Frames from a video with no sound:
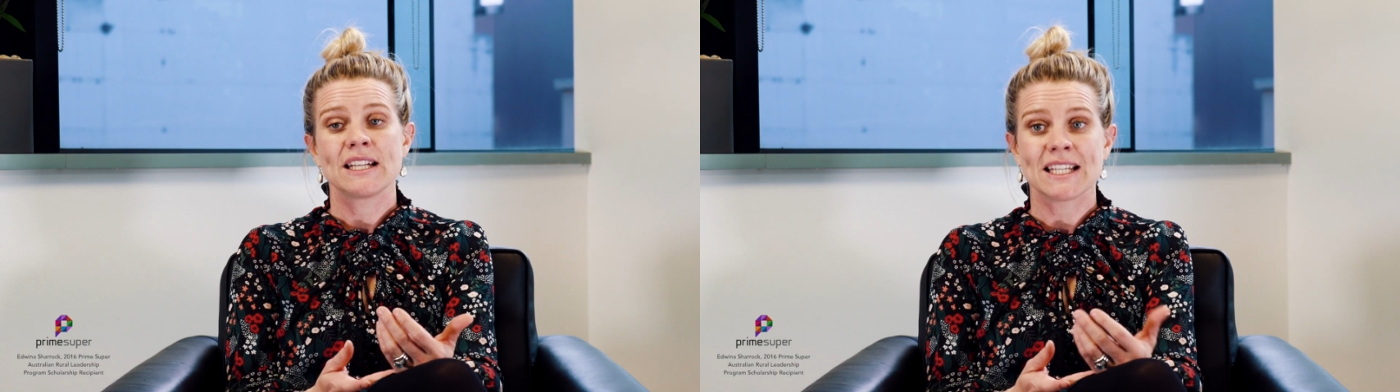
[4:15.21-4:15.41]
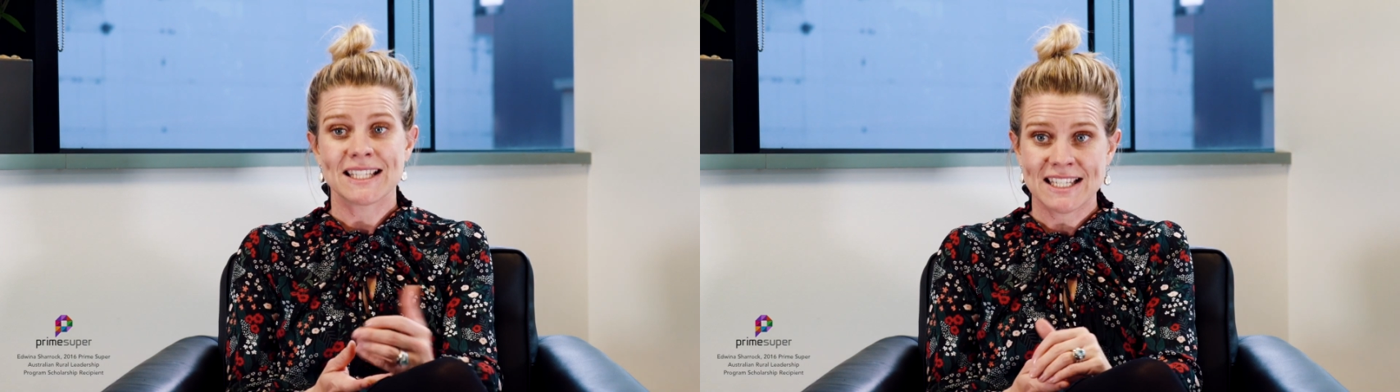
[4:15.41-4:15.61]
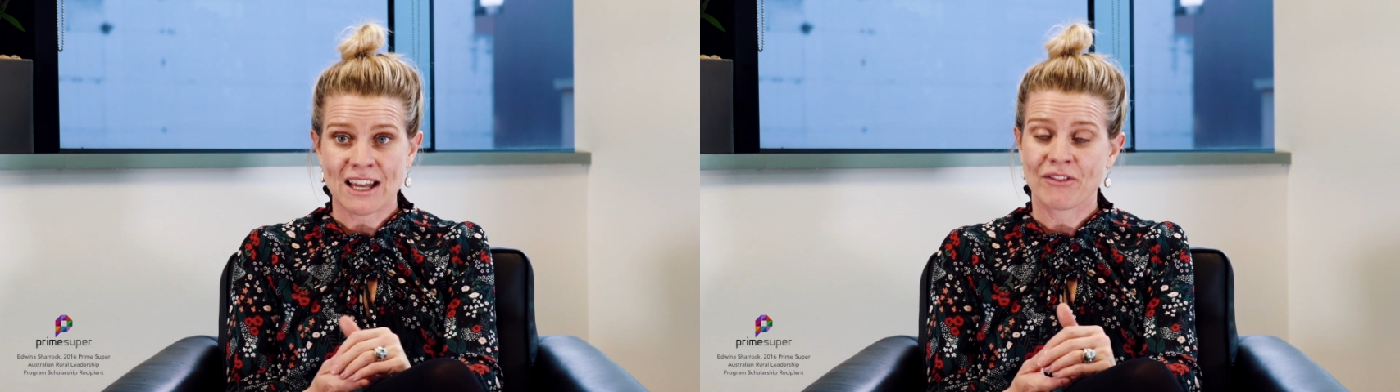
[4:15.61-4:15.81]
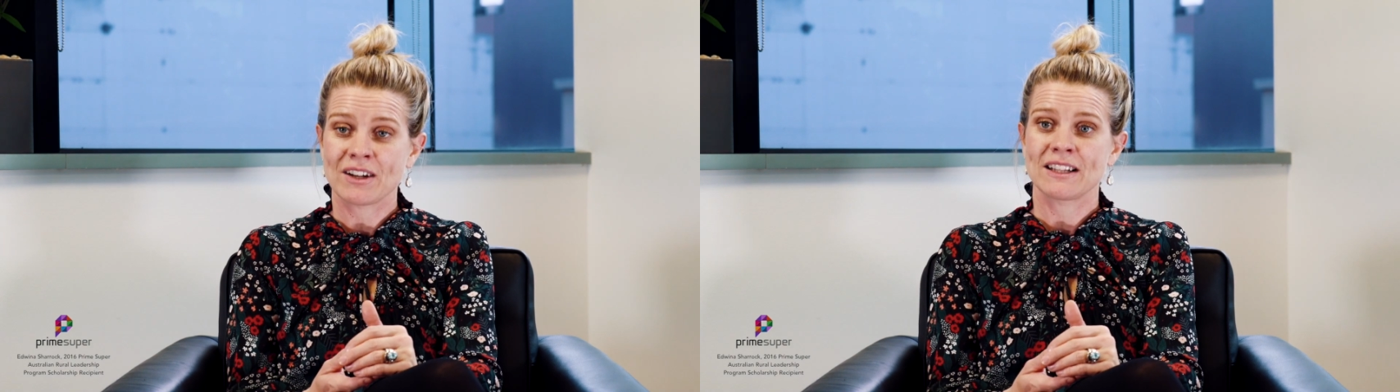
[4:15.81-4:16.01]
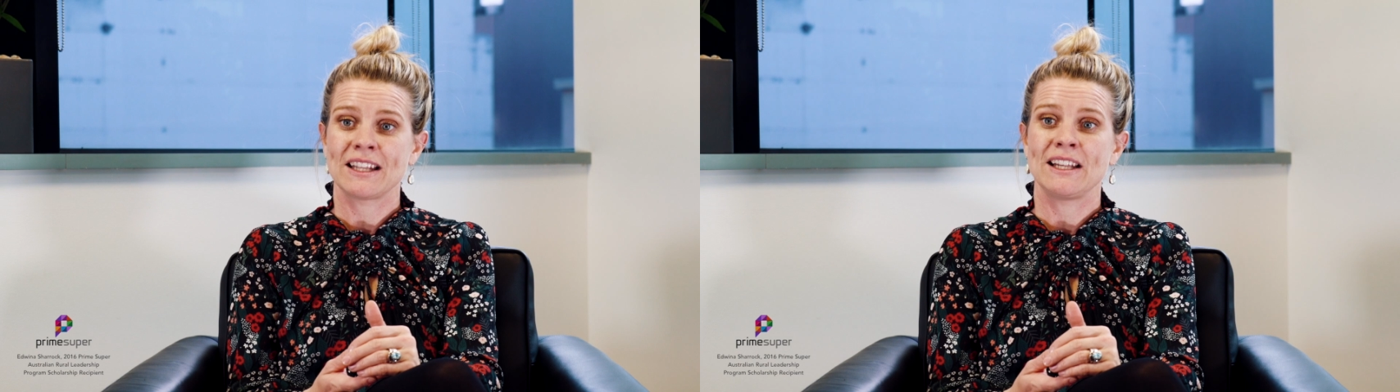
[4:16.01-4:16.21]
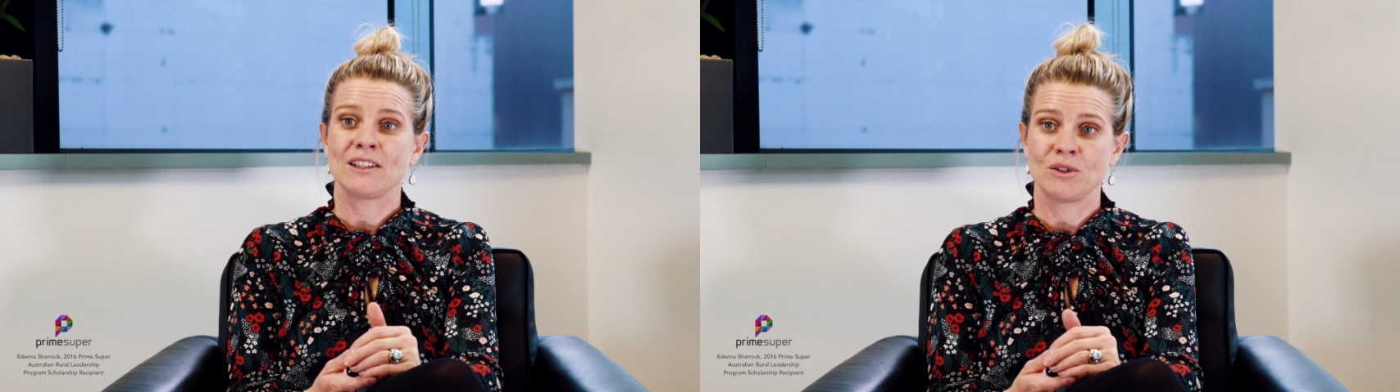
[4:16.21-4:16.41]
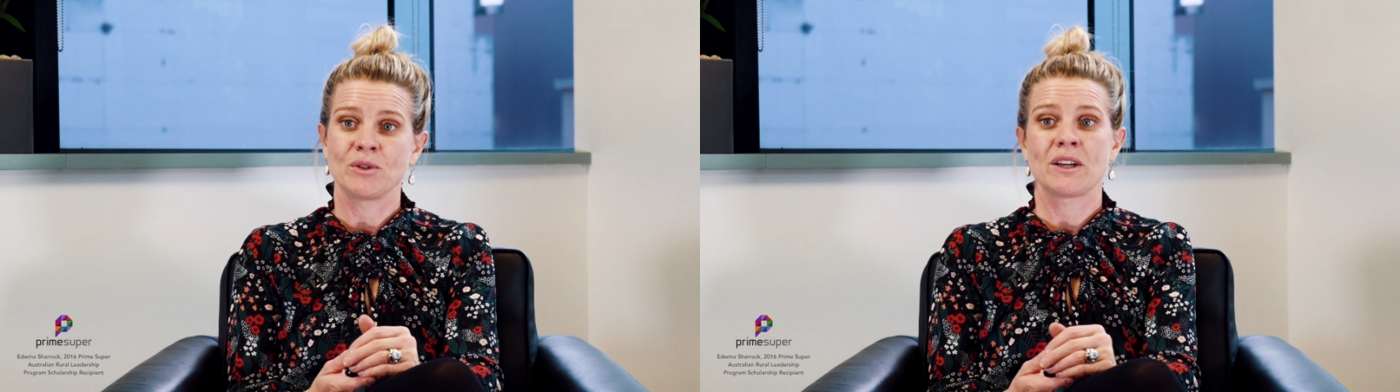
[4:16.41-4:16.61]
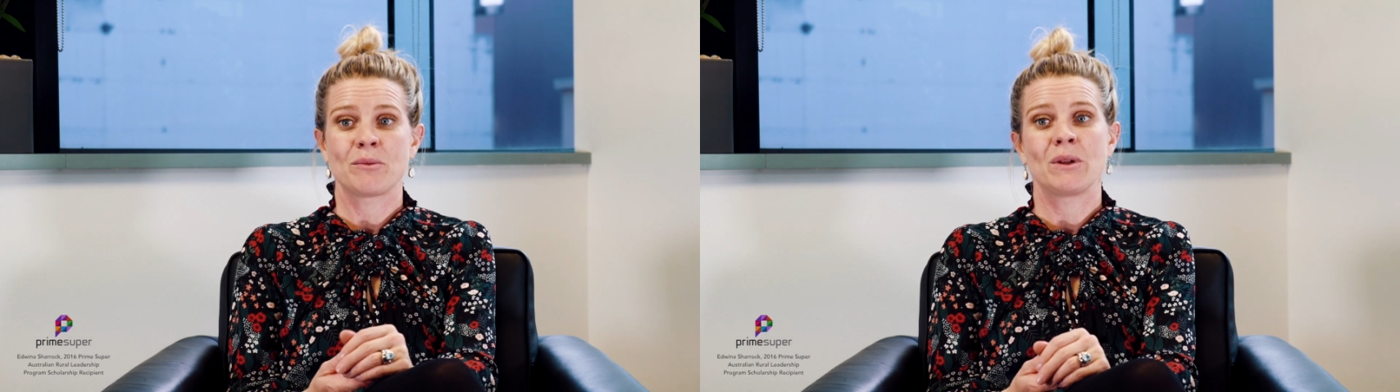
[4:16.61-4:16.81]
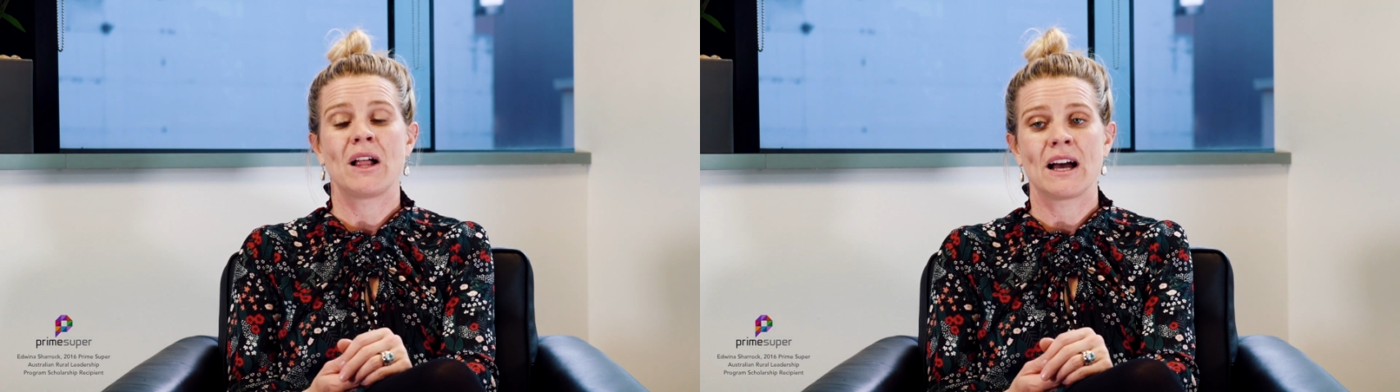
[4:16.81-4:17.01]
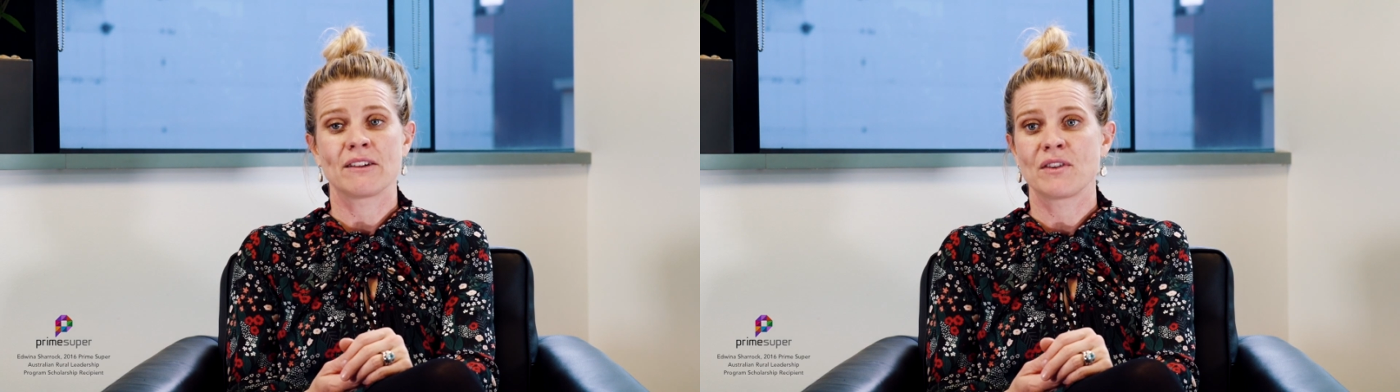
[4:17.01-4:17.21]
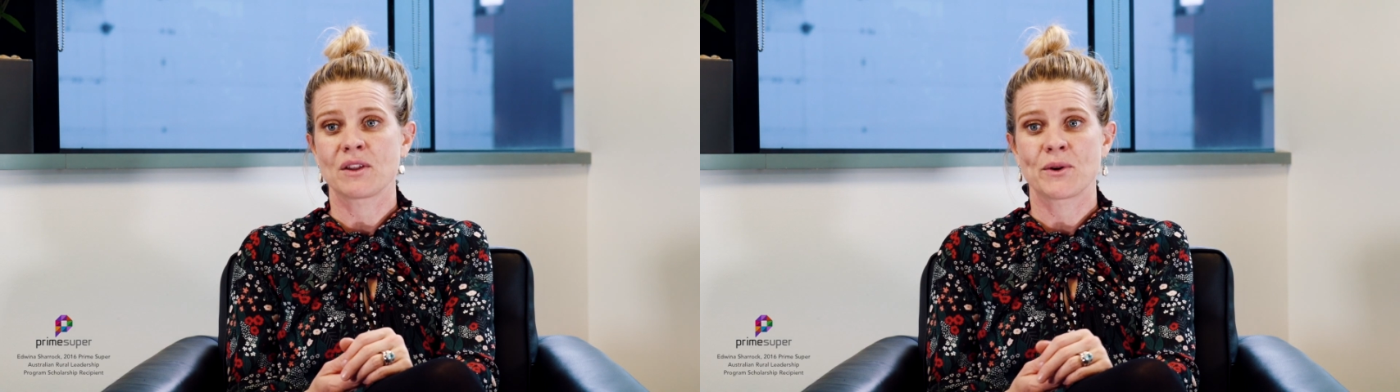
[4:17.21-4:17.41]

to definitely look at applying for